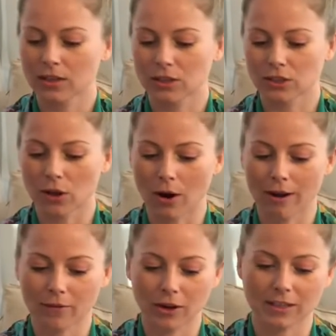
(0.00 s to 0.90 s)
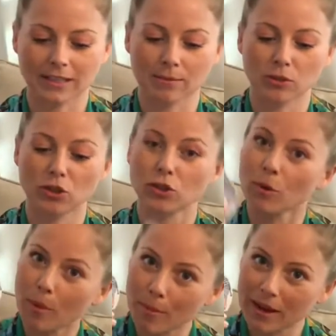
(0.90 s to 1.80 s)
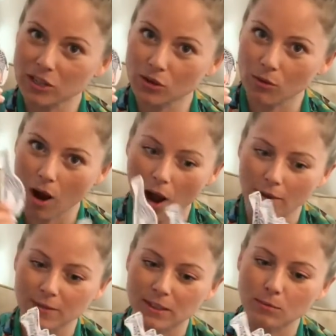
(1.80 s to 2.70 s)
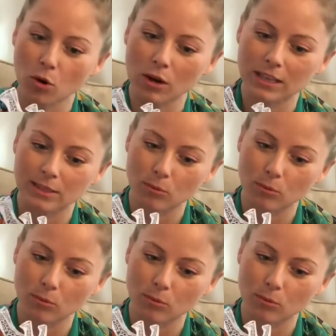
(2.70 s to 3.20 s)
So I've got some super big giraffes, smaller,